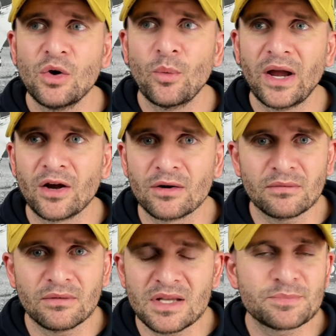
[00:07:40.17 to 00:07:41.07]

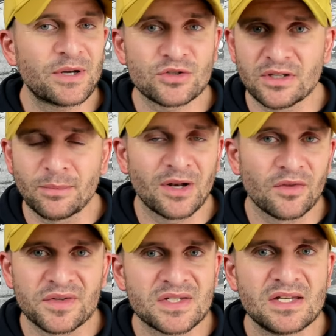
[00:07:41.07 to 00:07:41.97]
where, especially in the middle
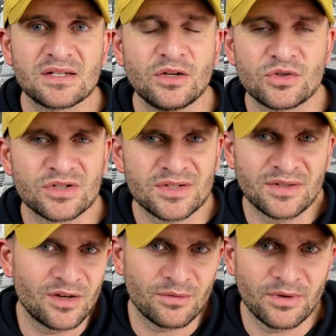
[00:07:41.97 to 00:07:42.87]
of the season, you just,
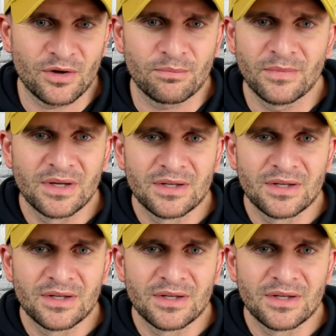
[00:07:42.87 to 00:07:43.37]
your, your,